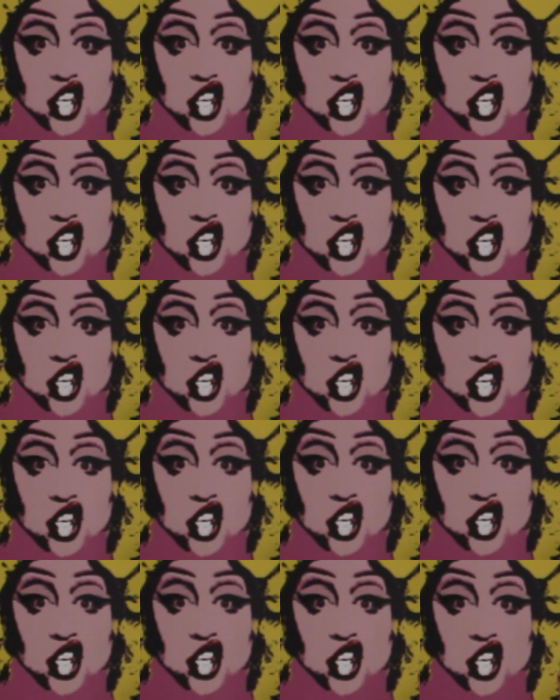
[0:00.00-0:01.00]

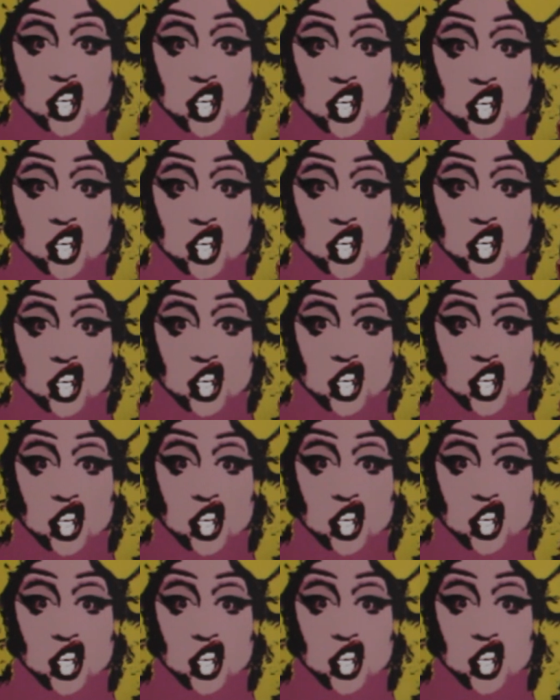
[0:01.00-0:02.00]

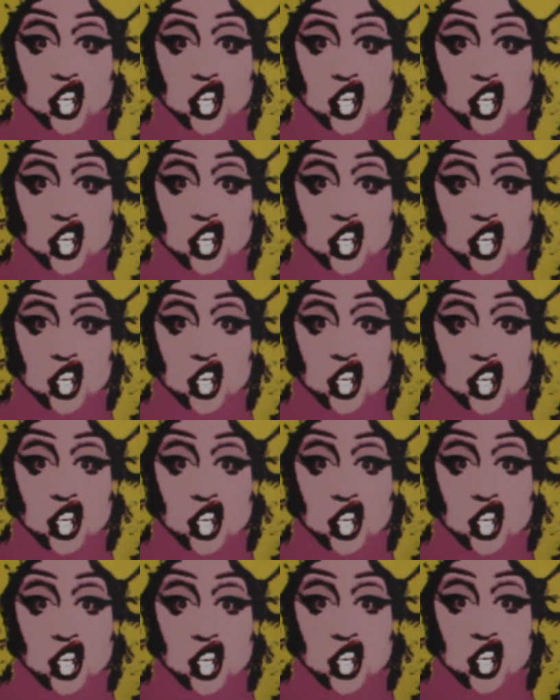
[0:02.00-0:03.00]

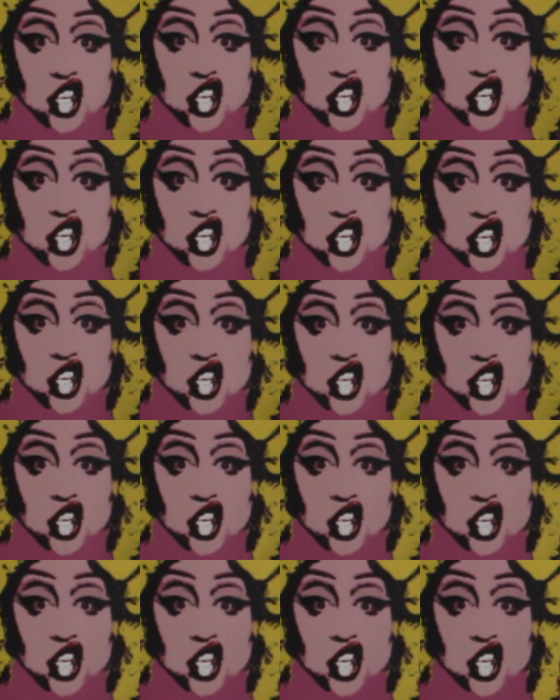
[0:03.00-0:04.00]

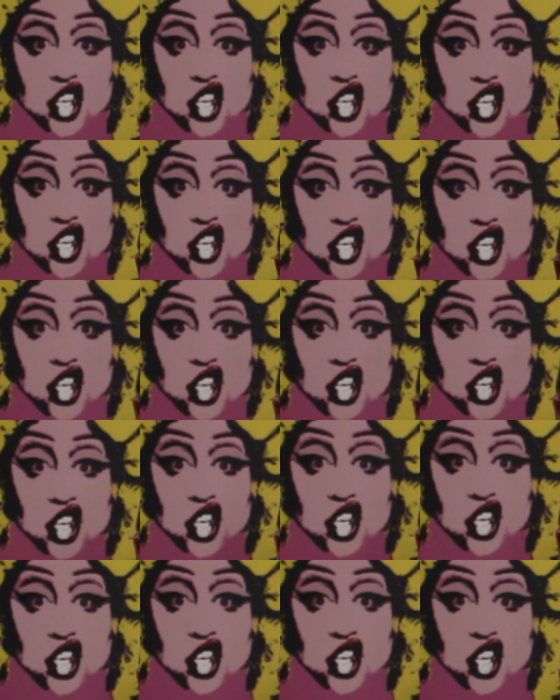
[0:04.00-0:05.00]

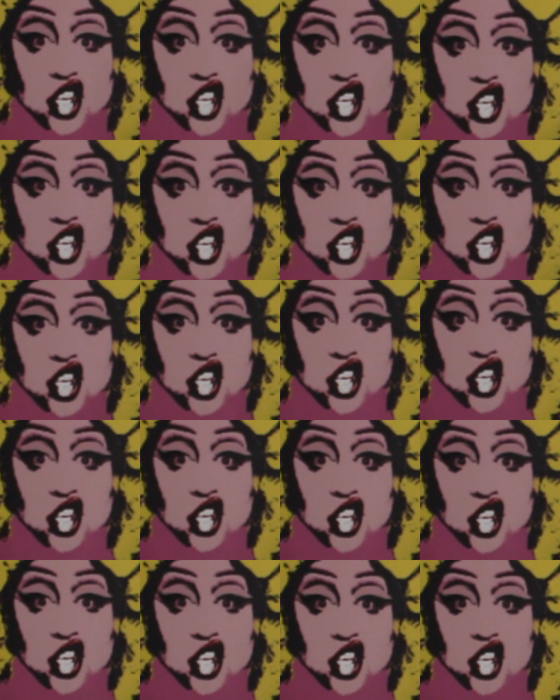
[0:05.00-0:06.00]

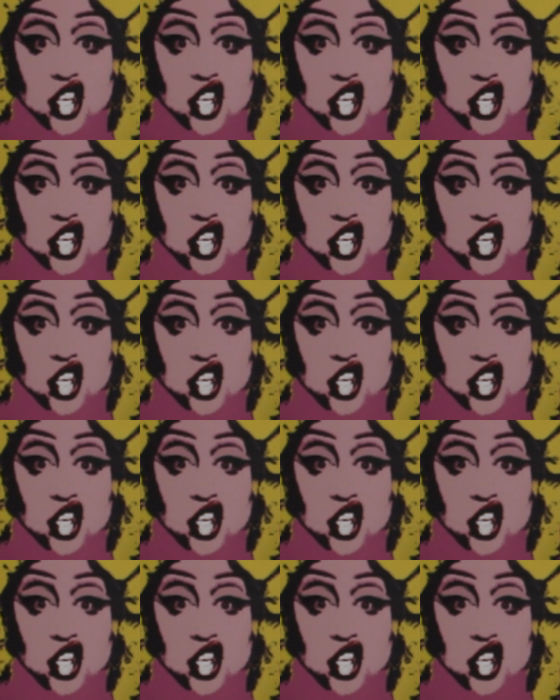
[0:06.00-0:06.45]
[no speech]